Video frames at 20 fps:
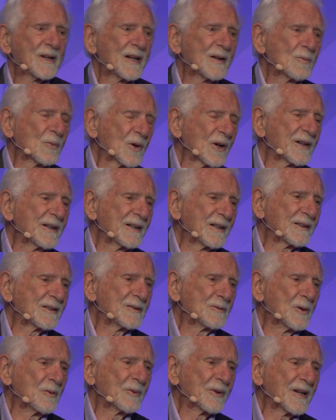I'm working on at
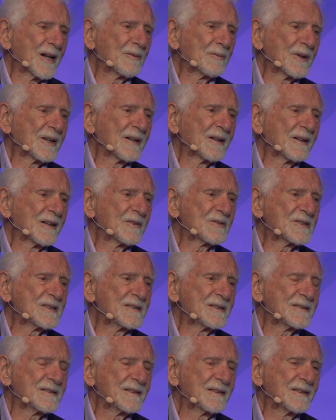the moment. I'm on an
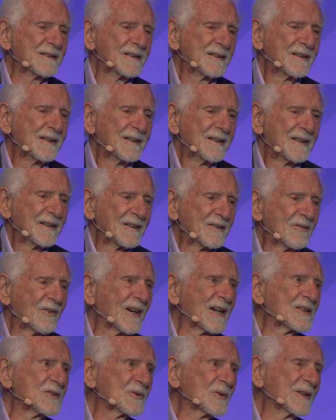FCC
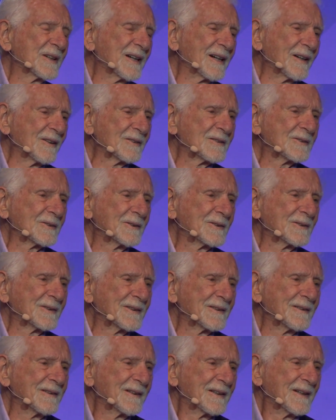advisory council
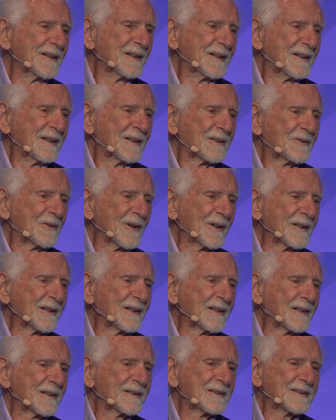and trying to
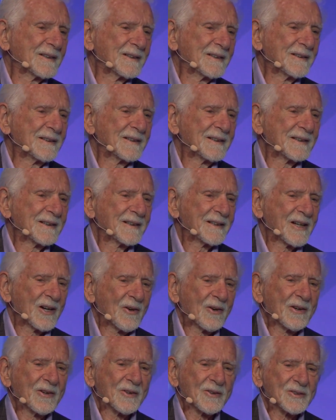get the uh,
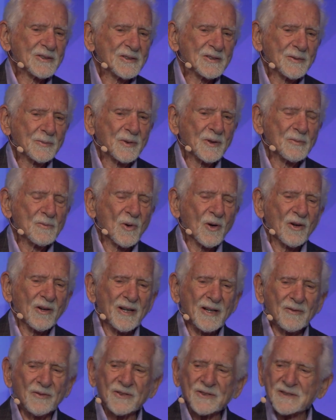carriers to put more
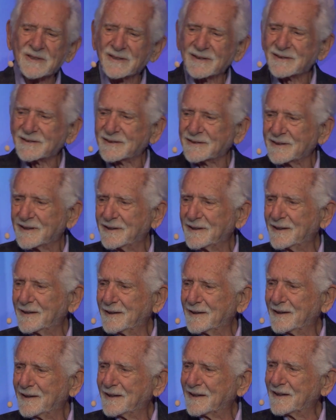emphasis
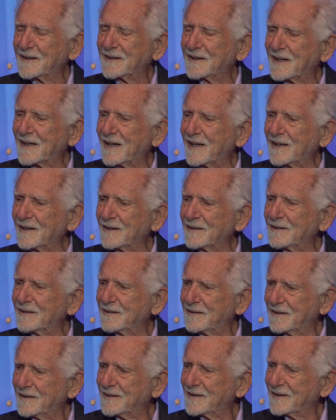uh, on
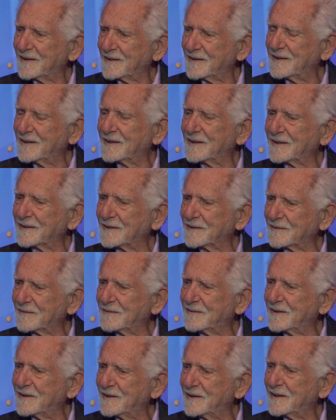uh,
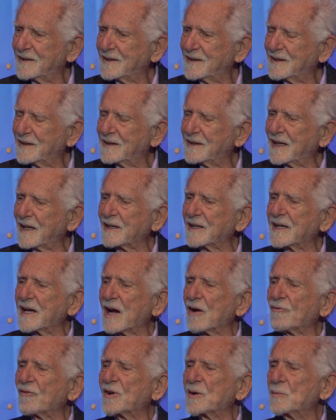getting
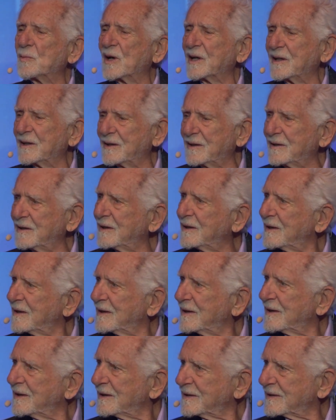everybody
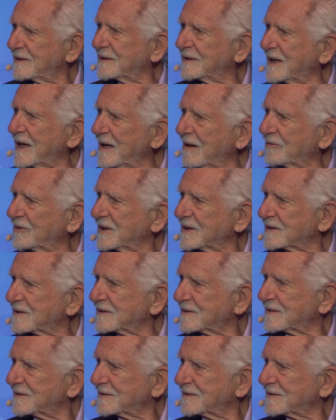to have this